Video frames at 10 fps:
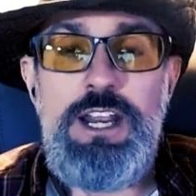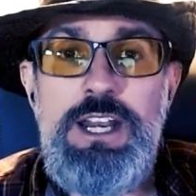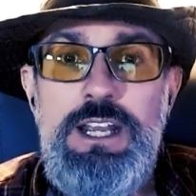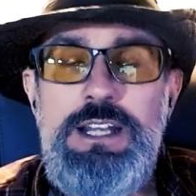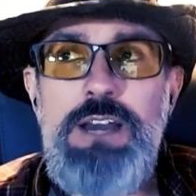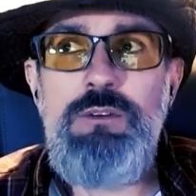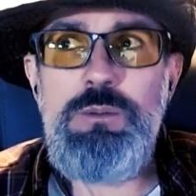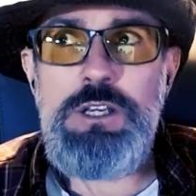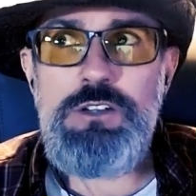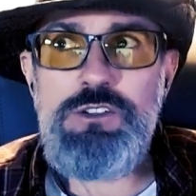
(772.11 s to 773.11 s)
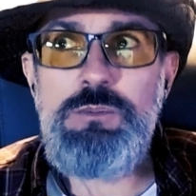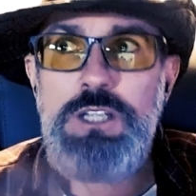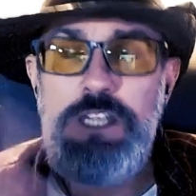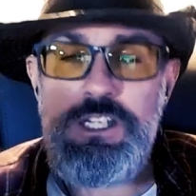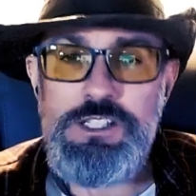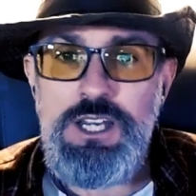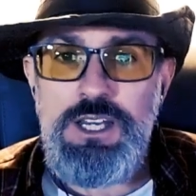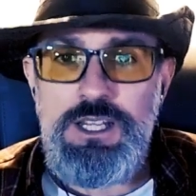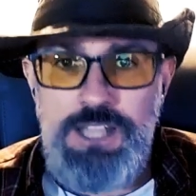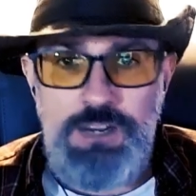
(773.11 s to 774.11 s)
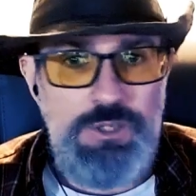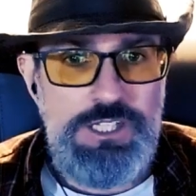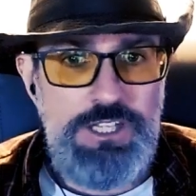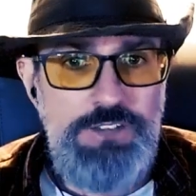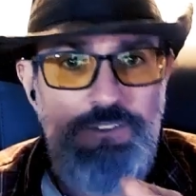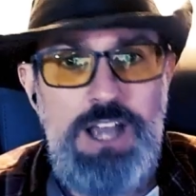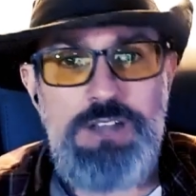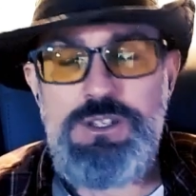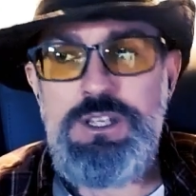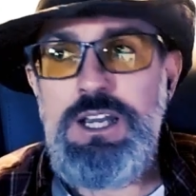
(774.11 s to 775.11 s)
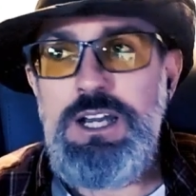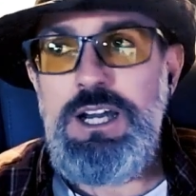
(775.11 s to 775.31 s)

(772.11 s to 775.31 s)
And that would be interesting because they recently found